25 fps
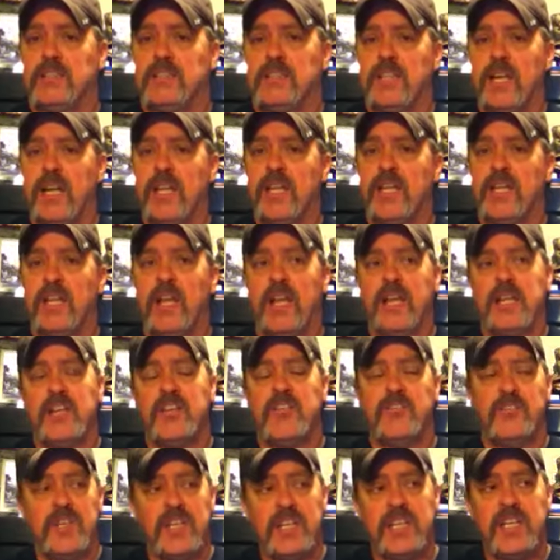I think you
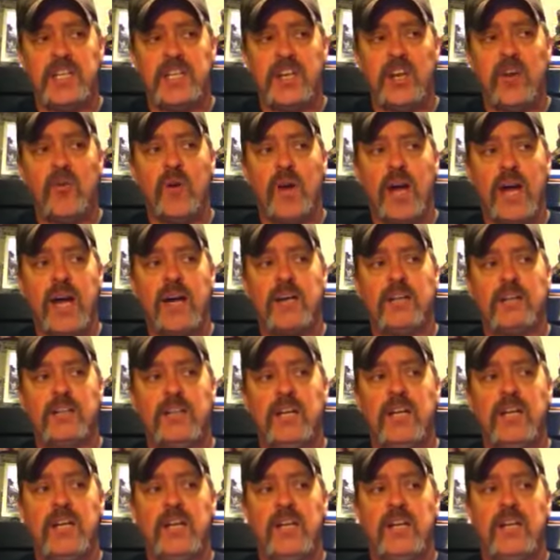need to go out,
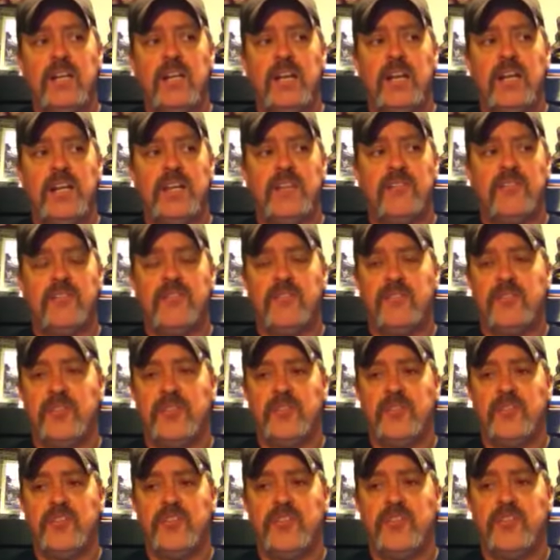and
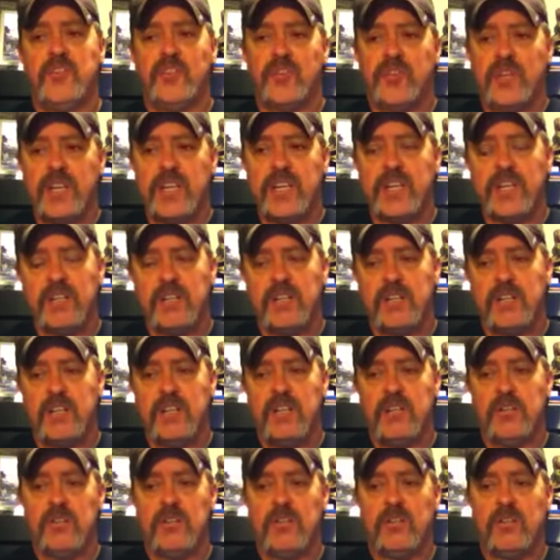you're in a
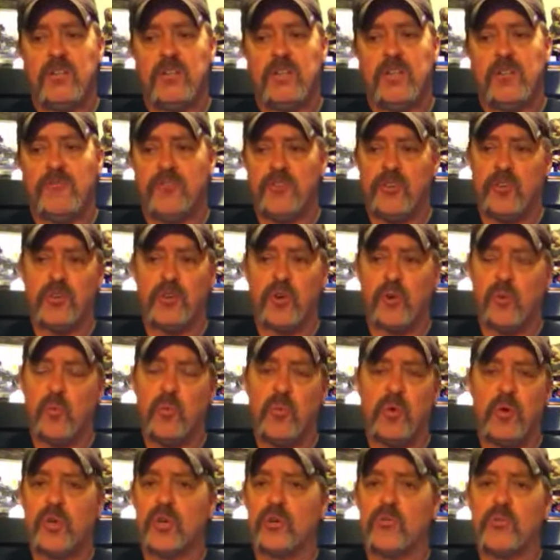if you're in a
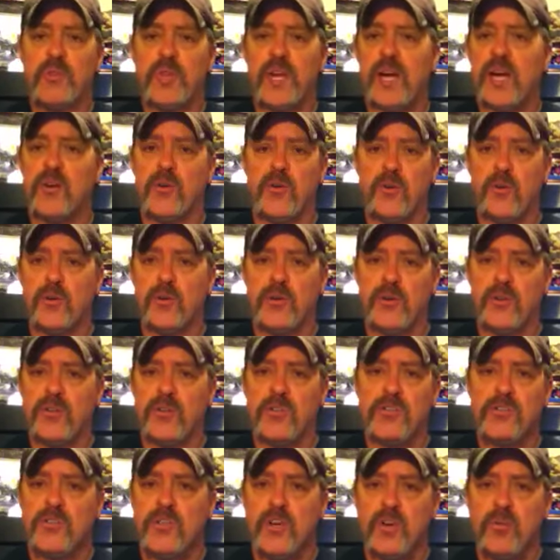world without order,
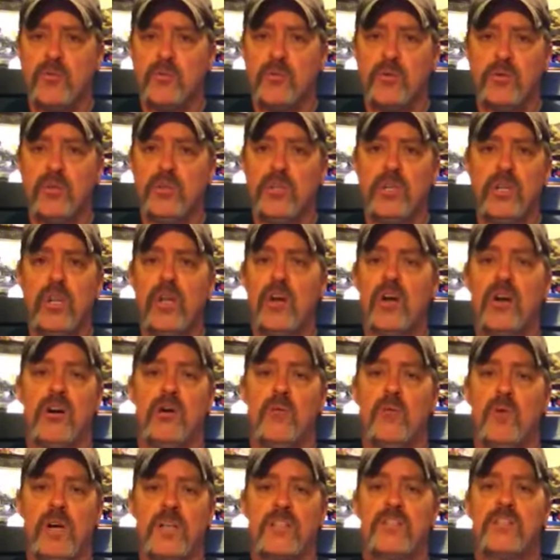there's no rule of law
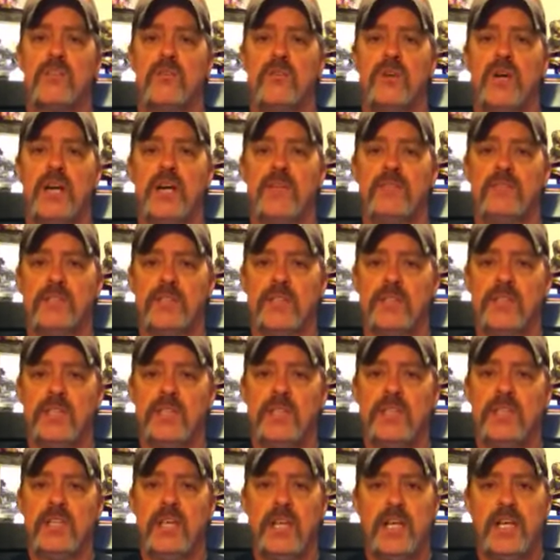whatsoever,
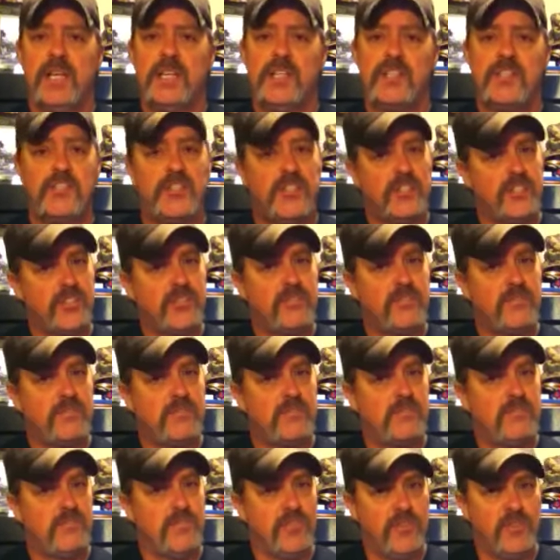and it's just
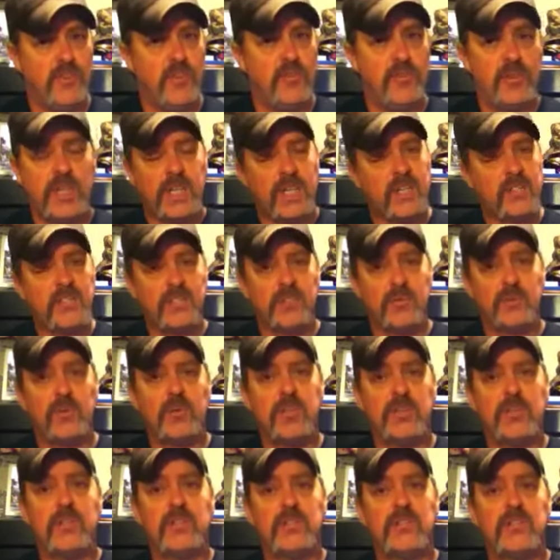you against the
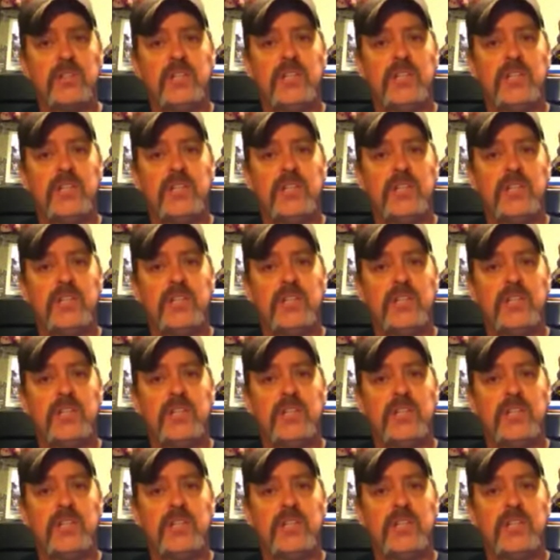world.